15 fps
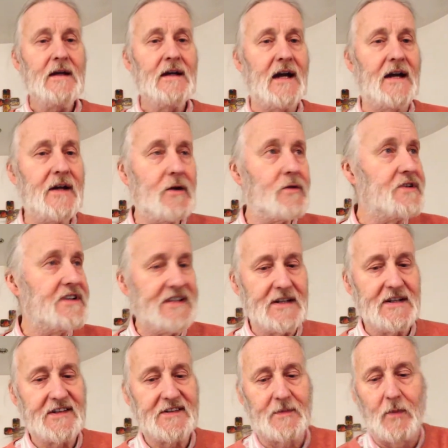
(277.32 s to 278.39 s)
In our
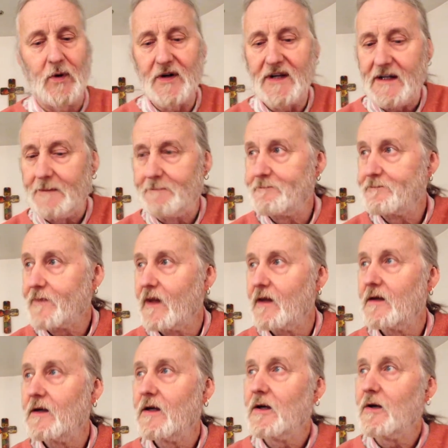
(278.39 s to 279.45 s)
reading this morning,
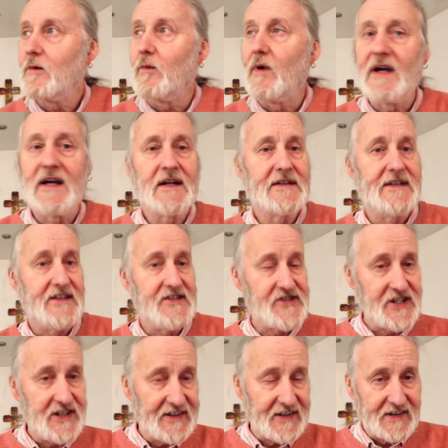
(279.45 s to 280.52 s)
we heard that
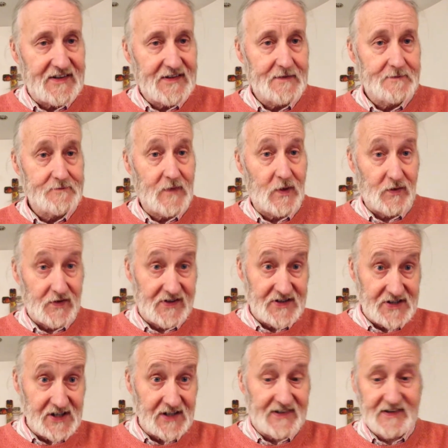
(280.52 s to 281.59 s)
Jesus, who's
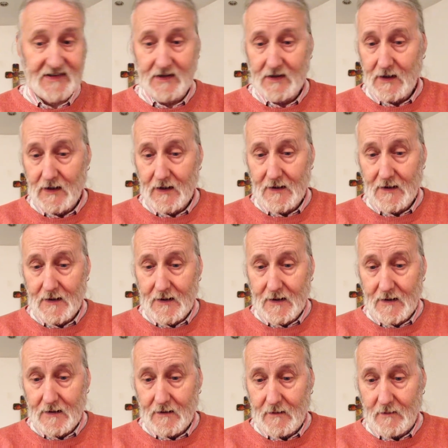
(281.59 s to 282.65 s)
just
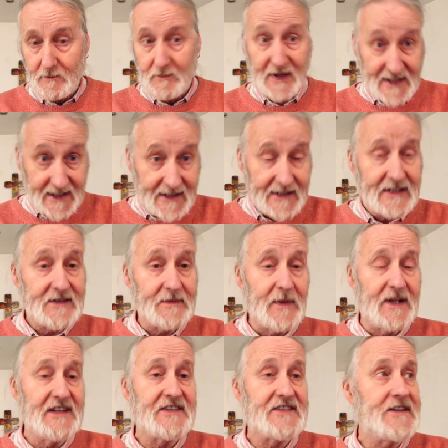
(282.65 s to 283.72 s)
beginning his
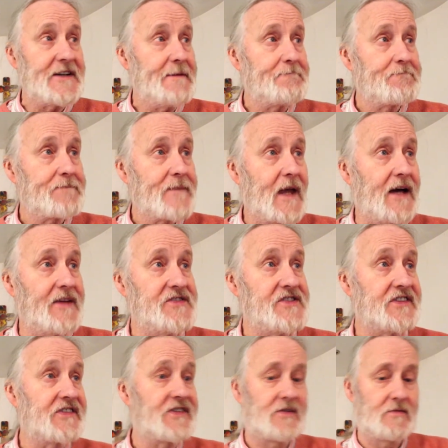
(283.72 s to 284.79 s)
ministry and
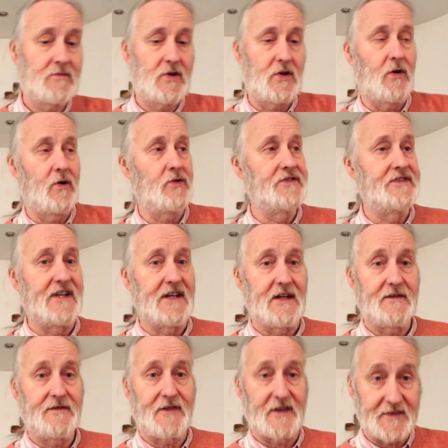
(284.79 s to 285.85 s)
just called
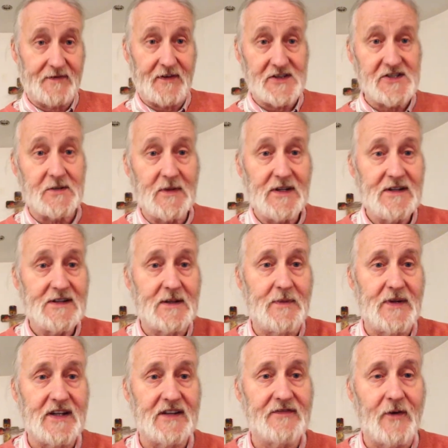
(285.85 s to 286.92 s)
the first fishermen to
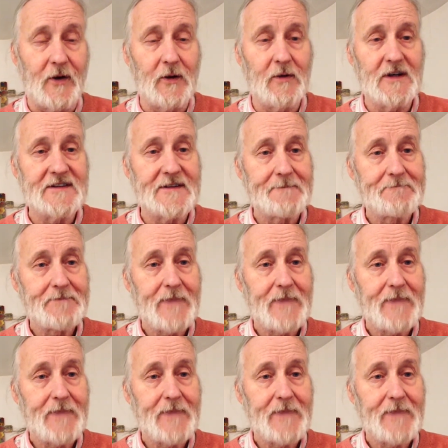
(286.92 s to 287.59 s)
be his followers,